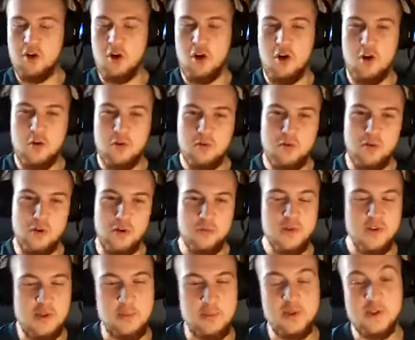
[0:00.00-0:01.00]
know from
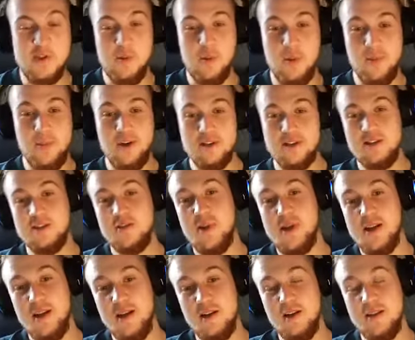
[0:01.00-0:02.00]
the subjects that we
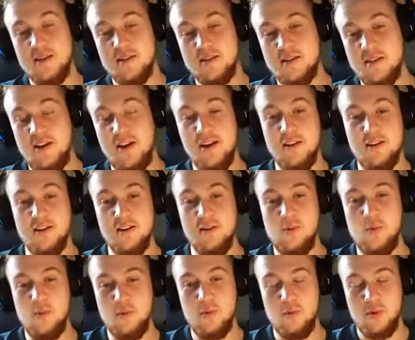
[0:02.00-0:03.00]
participated in together,
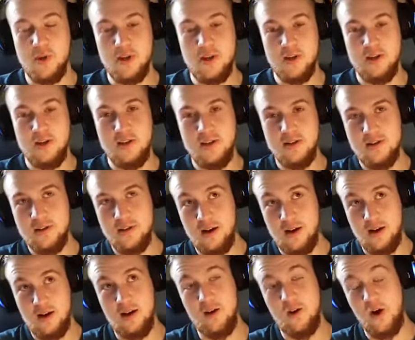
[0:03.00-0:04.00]

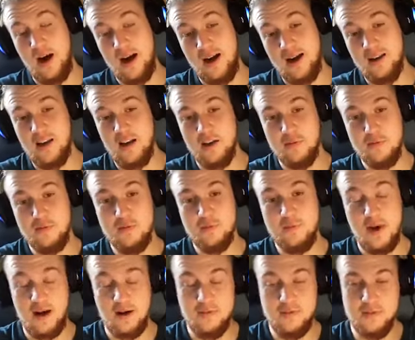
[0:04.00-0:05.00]
I love
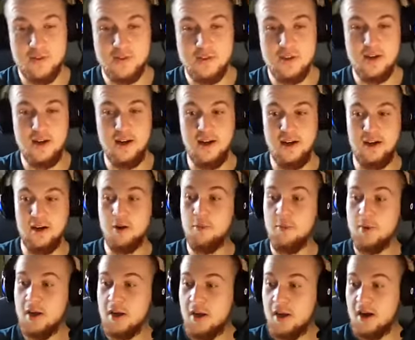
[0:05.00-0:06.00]
maths.
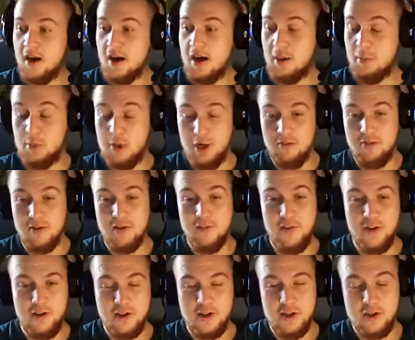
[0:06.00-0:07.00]
I'm currently
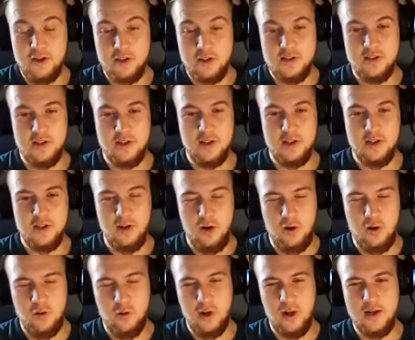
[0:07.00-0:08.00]
very interested in the
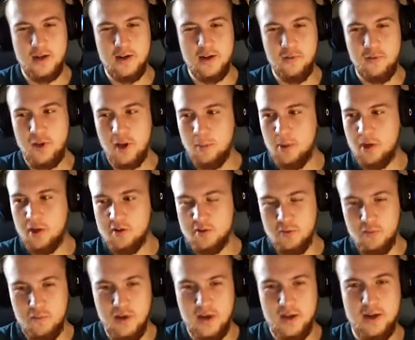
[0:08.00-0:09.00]
whole idea of like
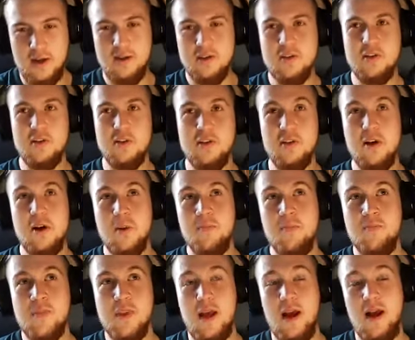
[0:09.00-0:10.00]
personal finance and
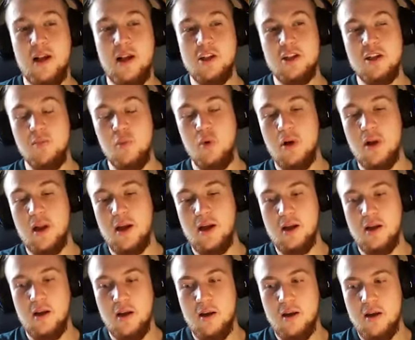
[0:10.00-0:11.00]
actually more
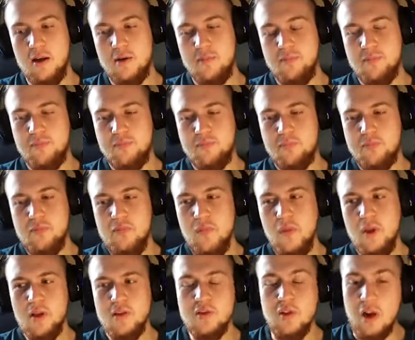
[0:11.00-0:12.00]
like
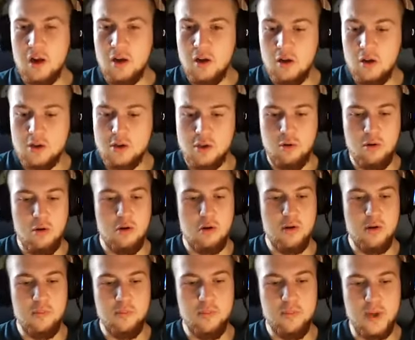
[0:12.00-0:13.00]
psychological
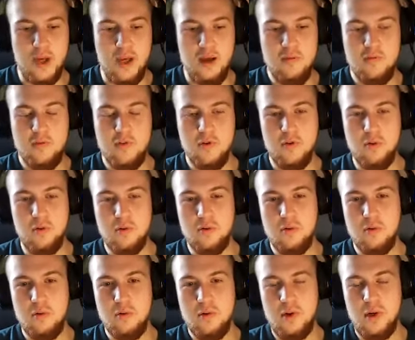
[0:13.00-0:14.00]
and
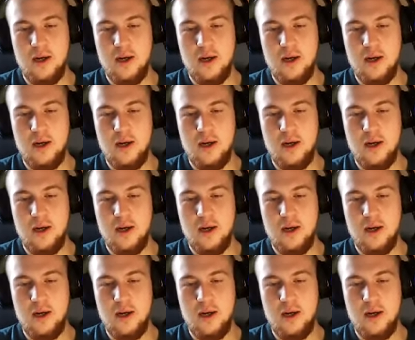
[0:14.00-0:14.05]
behavioral